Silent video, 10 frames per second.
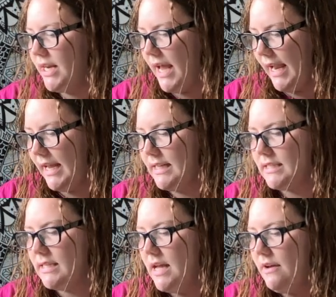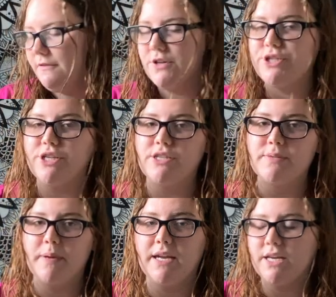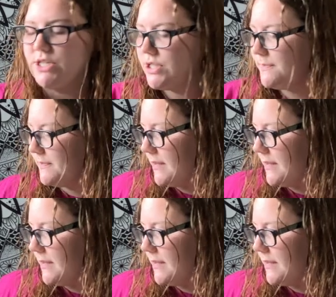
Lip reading: and first year Spanish.